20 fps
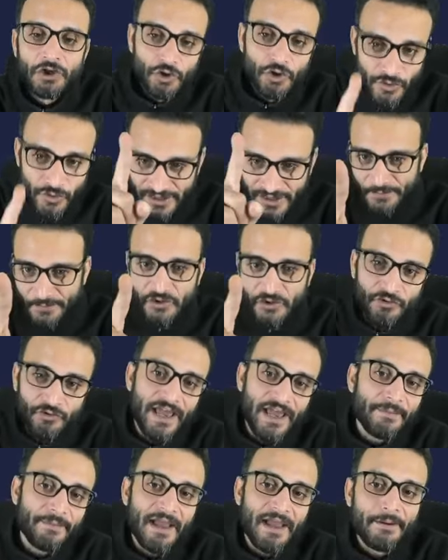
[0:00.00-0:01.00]
Do
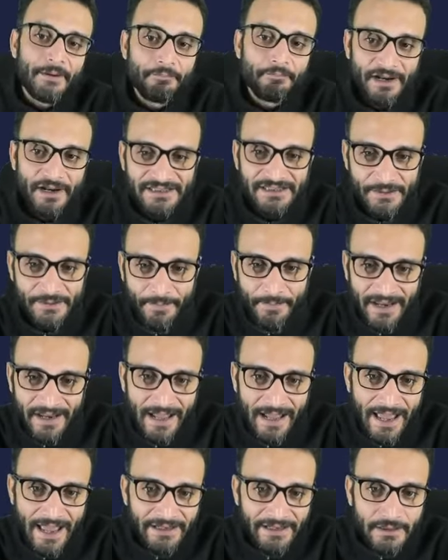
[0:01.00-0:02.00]
subscribe and press the
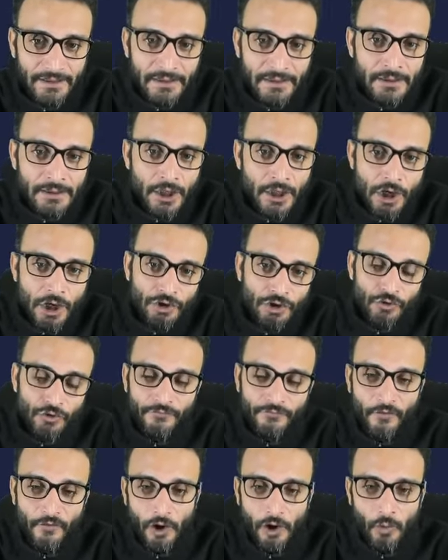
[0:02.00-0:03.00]
bell icon.
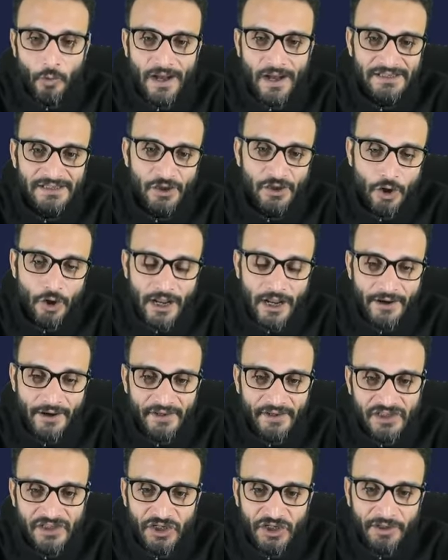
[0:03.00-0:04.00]
Do follow us on our
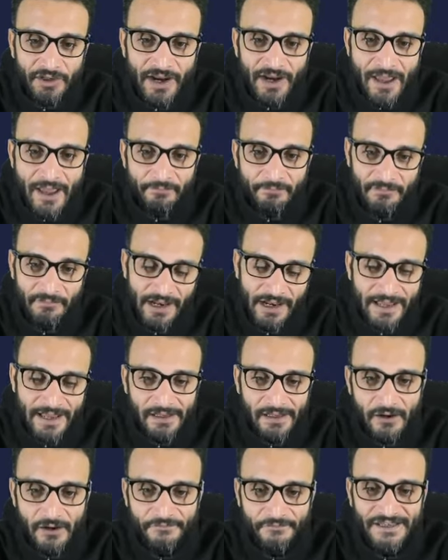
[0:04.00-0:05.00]
Instagram,
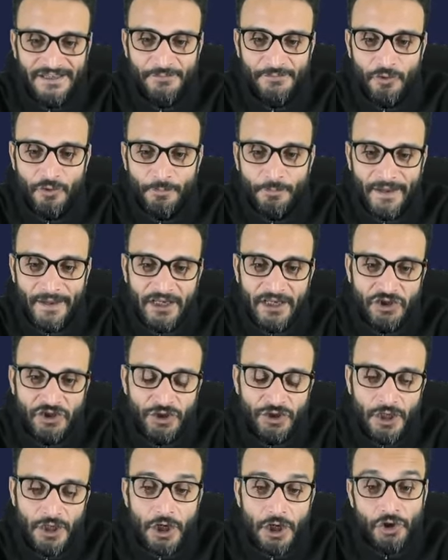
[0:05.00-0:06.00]
like our Facebook
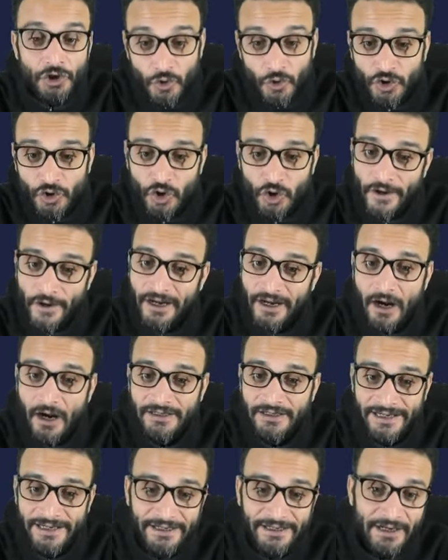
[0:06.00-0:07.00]
page. Do join
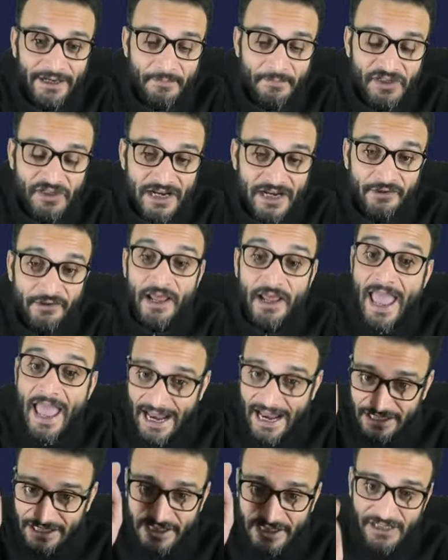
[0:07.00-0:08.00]
our Telegram channel.
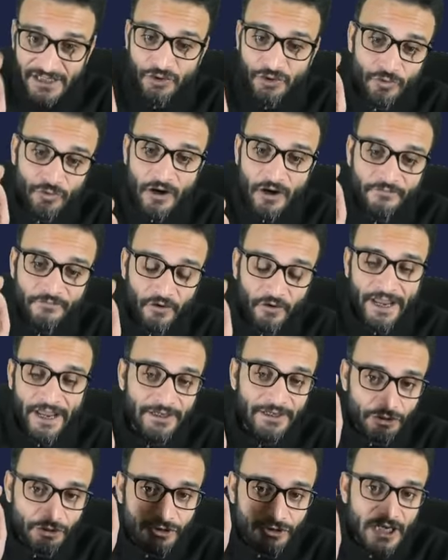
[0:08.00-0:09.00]
And just do not
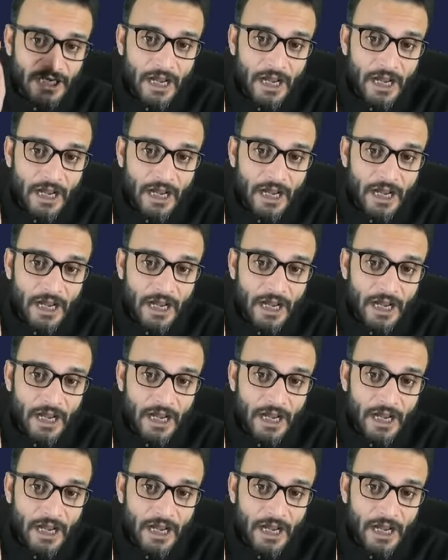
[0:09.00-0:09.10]
forget to